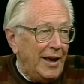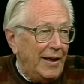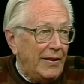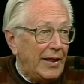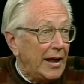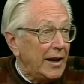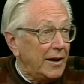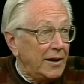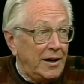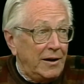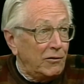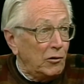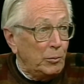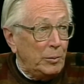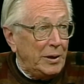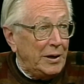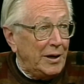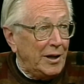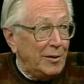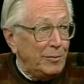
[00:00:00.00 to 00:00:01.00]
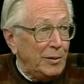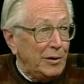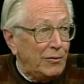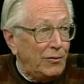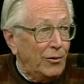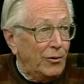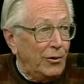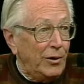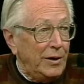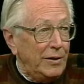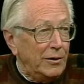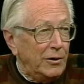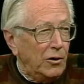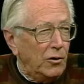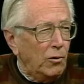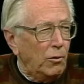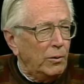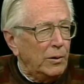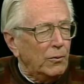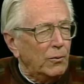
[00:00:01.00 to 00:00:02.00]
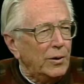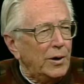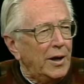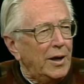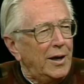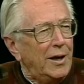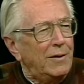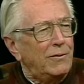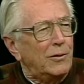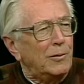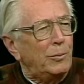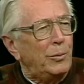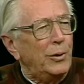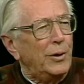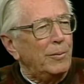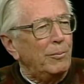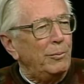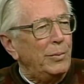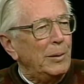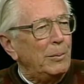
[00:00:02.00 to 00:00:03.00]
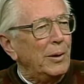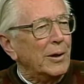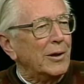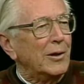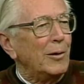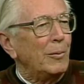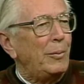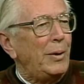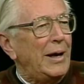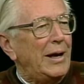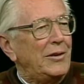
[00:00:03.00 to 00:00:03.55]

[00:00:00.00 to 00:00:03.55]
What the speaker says: And that had never been done before either. No one would ever put biblical